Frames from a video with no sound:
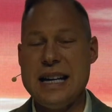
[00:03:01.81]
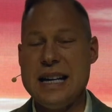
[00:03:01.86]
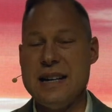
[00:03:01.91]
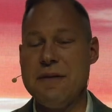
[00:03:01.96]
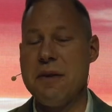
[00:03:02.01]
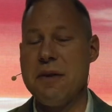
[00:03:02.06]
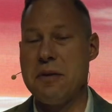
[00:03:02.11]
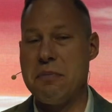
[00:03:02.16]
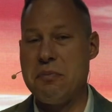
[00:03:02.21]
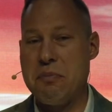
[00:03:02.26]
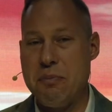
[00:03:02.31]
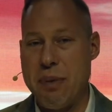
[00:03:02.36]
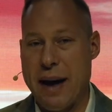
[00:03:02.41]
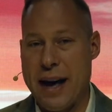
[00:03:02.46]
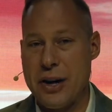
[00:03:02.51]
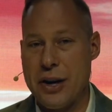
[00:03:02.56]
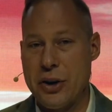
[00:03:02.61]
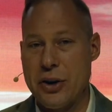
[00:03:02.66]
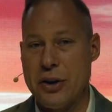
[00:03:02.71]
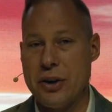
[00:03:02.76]
even
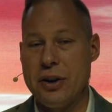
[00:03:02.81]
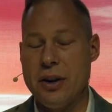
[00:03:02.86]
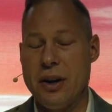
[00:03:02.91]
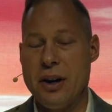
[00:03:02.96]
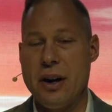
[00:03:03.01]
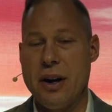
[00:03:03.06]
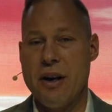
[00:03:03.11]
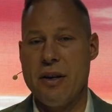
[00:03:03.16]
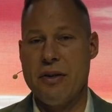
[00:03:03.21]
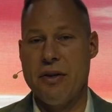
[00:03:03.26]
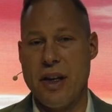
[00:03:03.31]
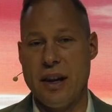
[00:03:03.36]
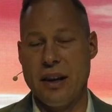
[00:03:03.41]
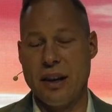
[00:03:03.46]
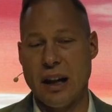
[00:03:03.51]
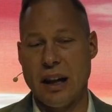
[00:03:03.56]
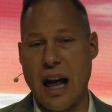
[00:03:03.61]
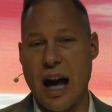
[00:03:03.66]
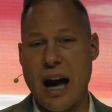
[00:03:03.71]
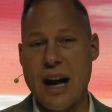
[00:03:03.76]
better
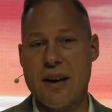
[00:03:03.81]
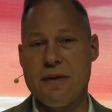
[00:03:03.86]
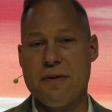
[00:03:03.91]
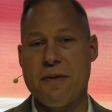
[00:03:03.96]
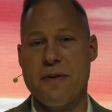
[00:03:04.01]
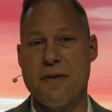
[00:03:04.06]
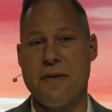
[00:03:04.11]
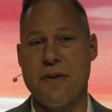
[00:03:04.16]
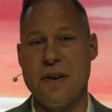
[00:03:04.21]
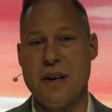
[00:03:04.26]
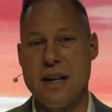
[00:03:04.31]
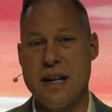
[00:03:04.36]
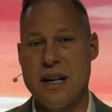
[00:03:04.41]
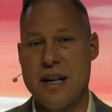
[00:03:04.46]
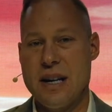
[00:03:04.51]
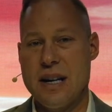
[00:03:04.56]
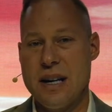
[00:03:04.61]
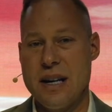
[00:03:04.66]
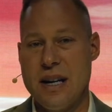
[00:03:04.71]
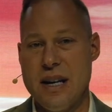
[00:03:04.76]
than life
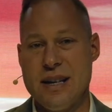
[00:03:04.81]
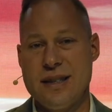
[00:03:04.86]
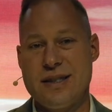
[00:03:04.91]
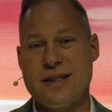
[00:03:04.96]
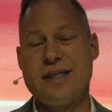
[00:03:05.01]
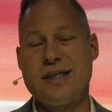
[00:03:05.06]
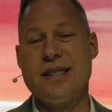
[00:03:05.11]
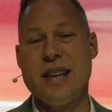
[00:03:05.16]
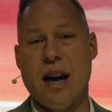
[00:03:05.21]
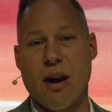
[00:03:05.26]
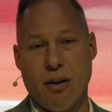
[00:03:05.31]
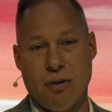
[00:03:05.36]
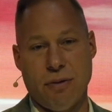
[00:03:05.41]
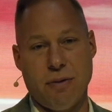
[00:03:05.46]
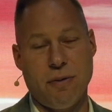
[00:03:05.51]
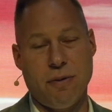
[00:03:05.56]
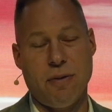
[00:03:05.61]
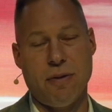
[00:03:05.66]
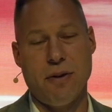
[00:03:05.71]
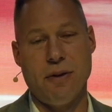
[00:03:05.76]

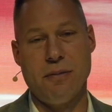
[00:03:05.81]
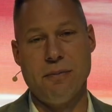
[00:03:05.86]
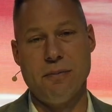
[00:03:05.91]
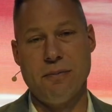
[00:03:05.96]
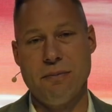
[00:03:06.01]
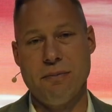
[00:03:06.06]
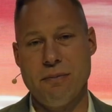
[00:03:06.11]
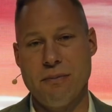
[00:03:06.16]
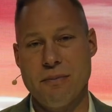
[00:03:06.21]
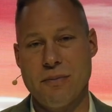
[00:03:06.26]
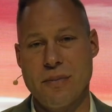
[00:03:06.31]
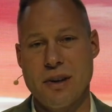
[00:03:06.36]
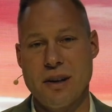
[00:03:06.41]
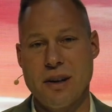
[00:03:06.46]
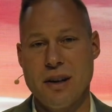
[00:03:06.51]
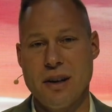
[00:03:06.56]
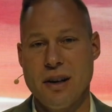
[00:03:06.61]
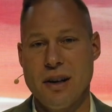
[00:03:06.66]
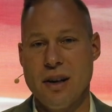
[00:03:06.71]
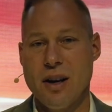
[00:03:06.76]
itself.
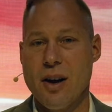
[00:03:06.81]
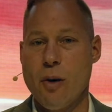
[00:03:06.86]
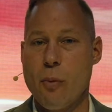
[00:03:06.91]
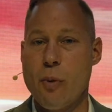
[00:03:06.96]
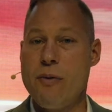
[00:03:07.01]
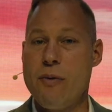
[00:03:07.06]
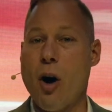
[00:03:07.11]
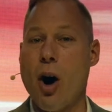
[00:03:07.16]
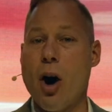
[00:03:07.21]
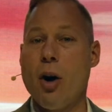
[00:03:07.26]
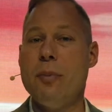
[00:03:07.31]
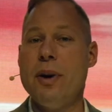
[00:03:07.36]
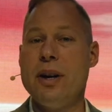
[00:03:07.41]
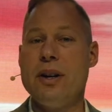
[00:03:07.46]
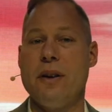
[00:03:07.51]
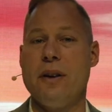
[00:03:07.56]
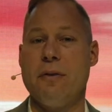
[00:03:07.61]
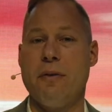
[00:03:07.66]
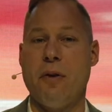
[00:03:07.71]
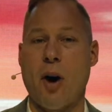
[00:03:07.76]
We've all been
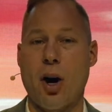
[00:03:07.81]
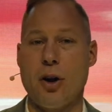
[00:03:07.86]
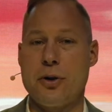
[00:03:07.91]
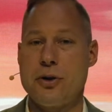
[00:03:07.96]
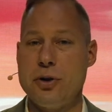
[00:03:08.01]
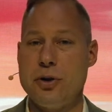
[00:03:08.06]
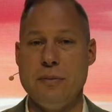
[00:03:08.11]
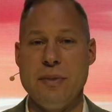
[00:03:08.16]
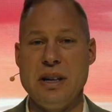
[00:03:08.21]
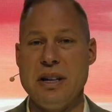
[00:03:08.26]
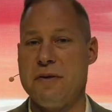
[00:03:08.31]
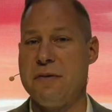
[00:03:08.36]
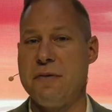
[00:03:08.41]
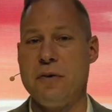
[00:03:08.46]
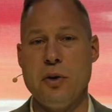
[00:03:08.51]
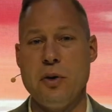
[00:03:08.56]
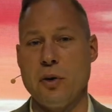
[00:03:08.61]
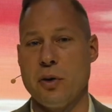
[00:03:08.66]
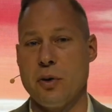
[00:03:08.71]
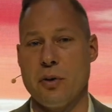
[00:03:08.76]
to far too many
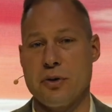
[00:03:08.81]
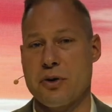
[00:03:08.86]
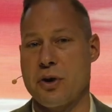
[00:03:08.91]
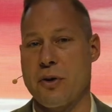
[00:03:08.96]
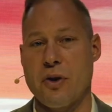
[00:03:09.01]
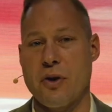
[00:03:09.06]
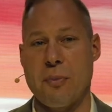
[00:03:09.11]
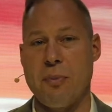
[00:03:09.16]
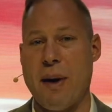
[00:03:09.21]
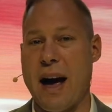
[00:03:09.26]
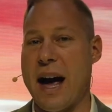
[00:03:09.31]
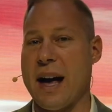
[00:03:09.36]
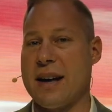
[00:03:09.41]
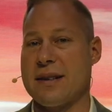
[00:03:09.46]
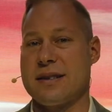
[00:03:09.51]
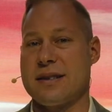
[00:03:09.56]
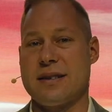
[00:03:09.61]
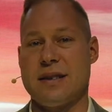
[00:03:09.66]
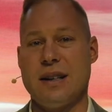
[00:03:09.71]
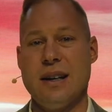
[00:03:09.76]
funerals over the
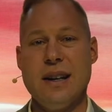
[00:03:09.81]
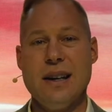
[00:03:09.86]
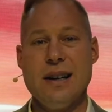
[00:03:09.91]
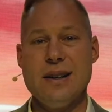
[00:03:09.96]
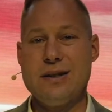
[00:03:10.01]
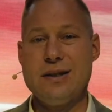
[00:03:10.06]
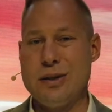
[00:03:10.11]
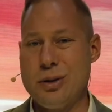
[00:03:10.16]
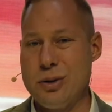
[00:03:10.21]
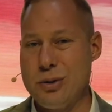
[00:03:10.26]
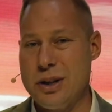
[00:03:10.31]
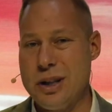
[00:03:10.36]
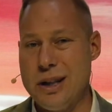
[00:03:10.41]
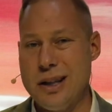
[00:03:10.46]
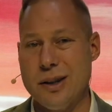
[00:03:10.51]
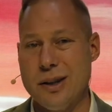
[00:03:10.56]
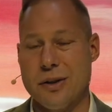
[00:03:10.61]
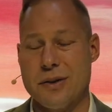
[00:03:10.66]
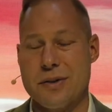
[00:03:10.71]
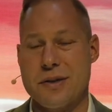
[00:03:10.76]
past two
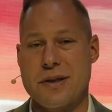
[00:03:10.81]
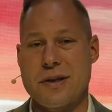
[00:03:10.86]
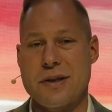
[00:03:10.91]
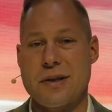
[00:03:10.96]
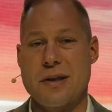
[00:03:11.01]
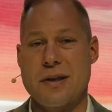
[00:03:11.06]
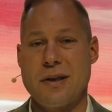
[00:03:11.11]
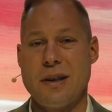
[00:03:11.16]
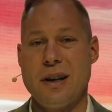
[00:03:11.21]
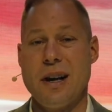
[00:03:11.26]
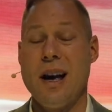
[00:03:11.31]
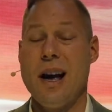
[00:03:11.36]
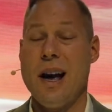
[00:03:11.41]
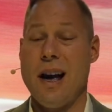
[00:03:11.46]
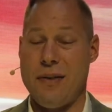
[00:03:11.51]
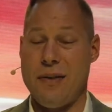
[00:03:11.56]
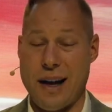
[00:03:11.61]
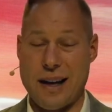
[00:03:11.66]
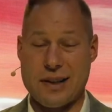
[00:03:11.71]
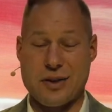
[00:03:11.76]
years.
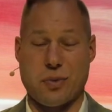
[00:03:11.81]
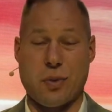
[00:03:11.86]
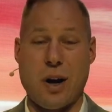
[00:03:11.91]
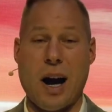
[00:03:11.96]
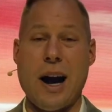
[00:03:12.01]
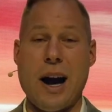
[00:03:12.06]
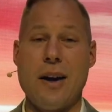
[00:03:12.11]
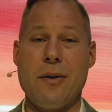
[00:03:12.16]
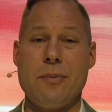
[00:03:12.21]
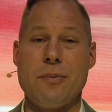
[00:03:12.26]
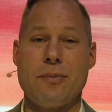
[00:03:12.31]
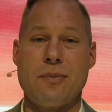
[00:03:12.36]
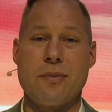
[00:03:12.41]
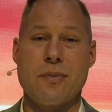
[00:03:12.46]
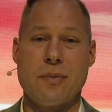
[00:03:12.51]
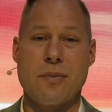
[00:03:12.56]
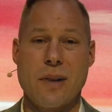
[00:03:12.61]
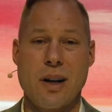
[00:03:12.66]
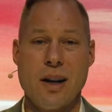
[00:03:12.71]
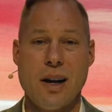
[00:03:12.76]
And that's right.
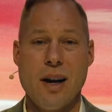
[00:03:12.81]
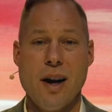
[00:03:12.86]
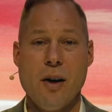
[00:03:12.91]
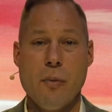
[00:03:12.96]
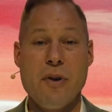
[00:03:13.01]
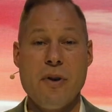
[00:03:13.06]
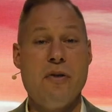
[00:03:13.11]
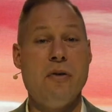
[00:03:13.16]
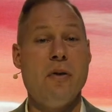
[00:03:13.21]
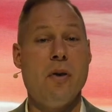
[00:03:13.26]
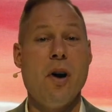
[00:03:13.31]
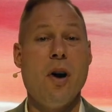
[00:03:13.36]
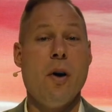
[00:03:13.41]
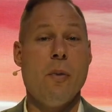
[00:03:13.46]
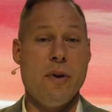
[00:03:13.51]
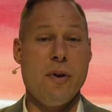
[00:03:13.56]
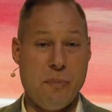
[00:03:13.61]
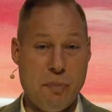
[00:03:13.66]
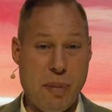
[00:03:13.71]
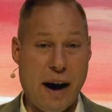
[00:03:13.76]
We've,
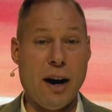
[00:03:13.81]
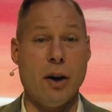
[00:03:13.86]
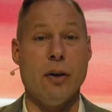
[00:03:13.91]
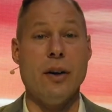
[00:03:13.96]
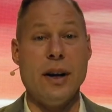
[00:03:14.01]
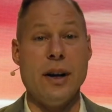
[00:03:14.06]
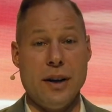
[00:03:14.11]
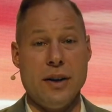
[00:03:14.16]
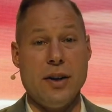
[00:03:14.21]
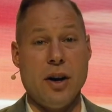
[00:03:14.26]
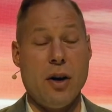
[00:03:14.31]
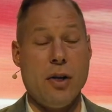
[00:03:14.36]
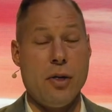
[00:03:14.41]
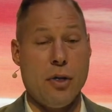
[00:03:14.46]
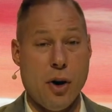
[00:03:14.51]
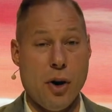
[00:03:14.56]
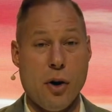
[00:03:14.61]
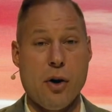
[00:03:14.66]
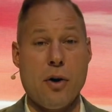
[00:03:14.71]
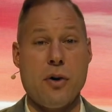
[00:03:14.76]
we've buried
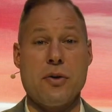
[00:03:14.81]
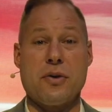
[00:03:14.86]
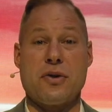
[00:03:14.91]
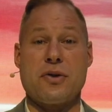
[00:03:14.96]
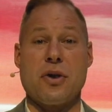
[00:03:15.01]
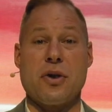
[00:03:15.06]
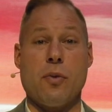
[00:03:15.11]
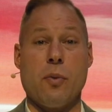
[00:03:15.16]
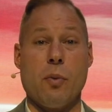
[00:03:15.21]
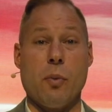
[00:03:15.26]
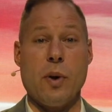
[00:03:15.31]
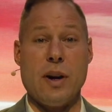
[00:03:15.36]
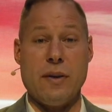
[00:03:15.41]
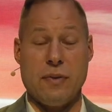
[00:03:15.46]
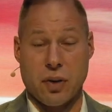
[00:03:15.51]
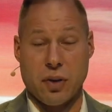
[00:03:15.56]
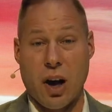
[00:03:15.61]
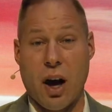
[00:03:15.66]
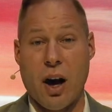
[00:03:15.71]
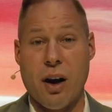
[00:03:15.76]
those we've
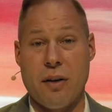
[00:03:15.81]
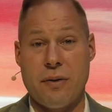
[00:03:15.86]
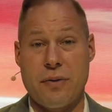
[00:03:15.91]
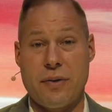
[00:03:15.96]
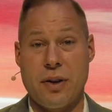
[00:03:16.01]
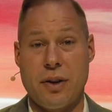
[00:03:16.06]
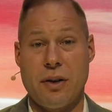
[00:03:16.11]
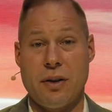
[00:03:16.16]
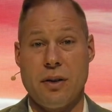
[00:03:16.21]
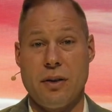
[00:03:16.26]
loved